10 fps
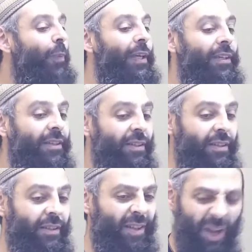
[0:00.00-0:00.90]
would you pay?
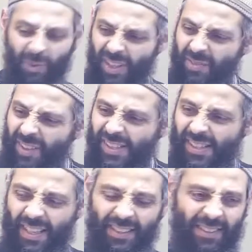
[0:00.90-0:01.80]
How evil
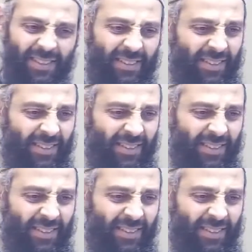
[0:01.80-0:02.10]
is that?